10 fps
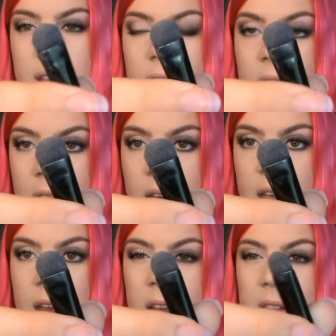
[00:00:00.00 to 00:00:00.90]
see,
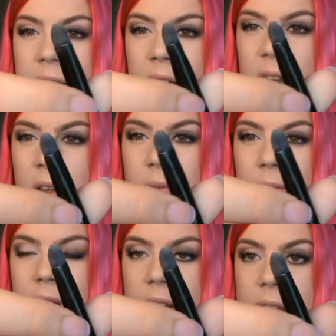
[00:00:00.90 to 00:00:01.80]
it's kind
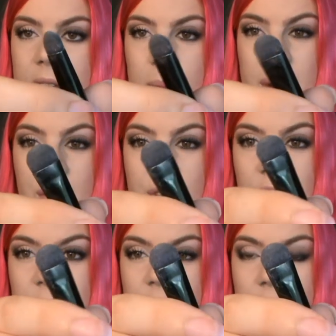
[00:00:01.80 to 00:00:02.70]
of a little bit
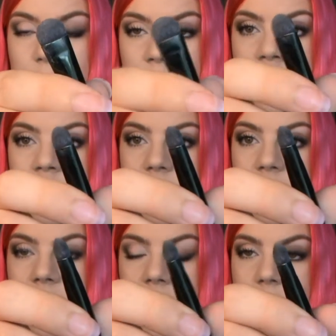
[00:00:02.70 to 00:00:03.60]
fluffy, but it's
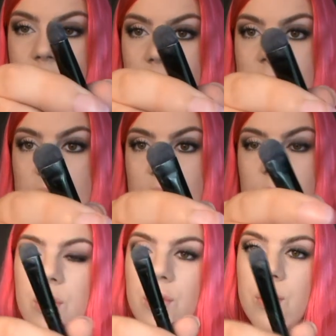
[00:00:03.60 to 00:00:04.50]
still kind of flat,
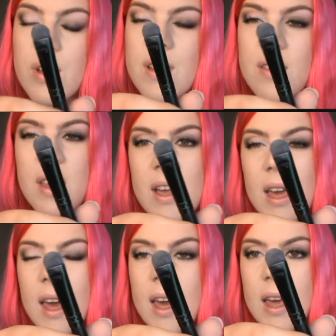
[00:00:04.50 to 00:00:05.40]
so it's like
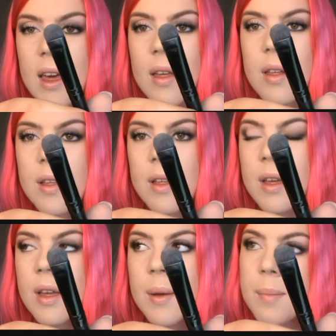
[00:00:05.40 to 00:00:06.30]
a
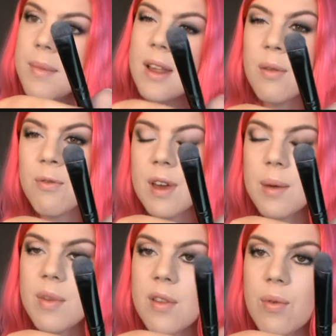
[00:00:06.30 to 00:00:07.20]
middle
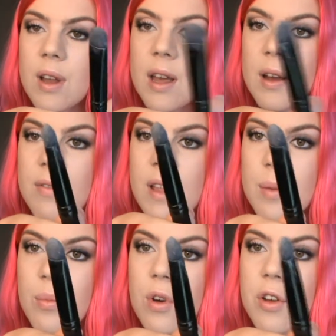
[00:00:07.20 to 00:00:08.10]
thing between a
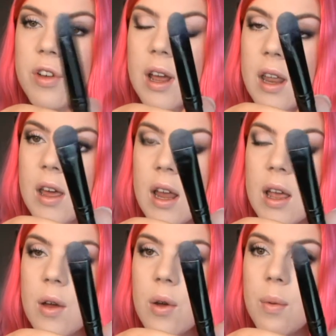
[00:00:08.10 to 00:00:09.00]
flat brush and
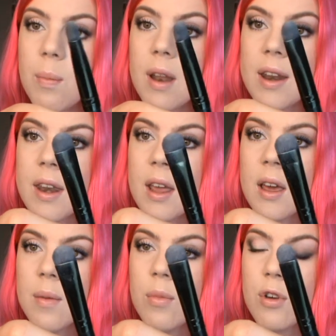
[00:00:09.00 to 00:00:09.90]
a uh,
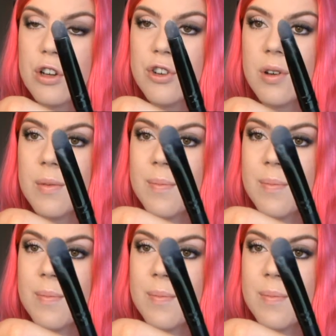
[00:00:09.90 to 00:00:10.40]
blending brush.